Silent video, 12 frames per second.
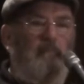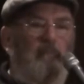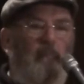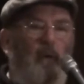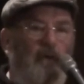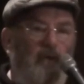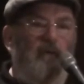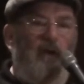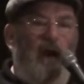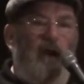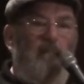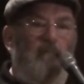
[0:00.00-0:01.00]
My new
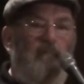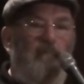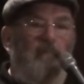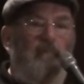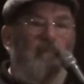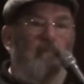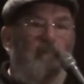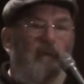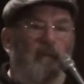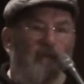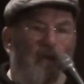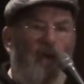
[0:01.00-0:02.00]
name
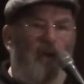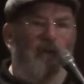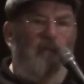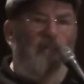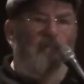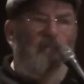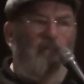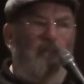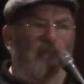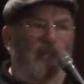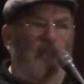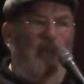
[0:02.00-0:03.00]
is Odd.
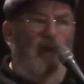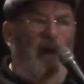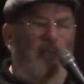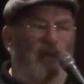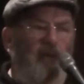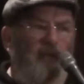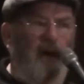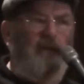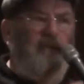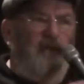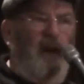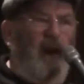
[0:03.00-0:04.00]
And when
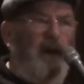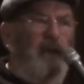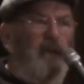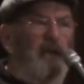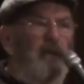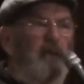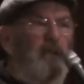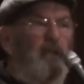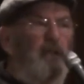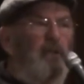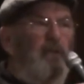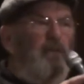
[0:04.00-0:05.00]
folks say,
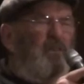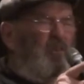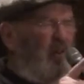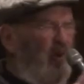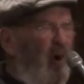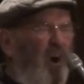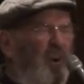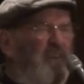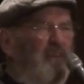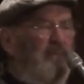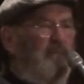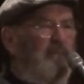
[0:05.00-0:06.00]
"You're
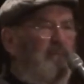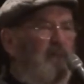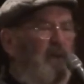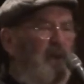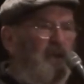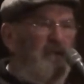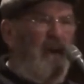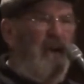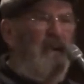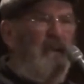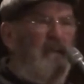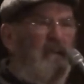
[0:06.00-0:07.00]
odd," I'd
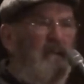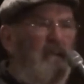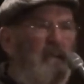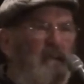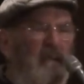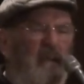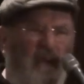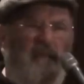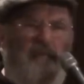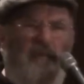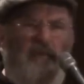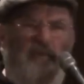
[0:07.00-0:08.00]
say,
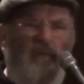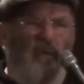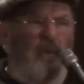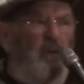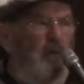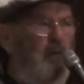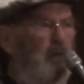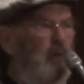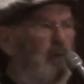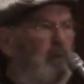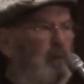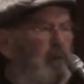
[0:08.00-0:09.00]
"That's for sure.
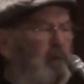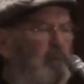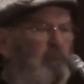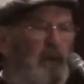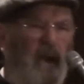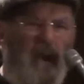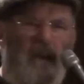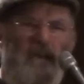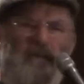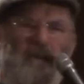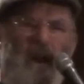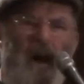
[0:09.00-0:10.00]
But how
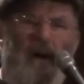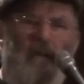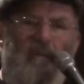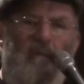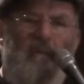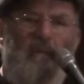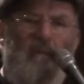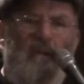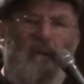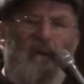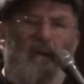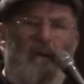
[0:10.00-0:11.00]
did you know?
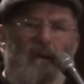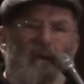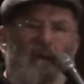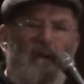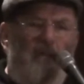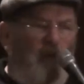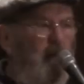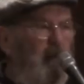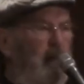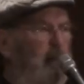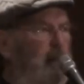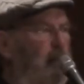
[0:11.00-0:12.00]
Have we
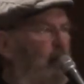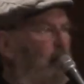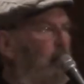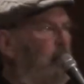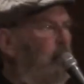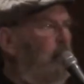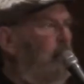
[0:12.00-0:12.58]
met before?"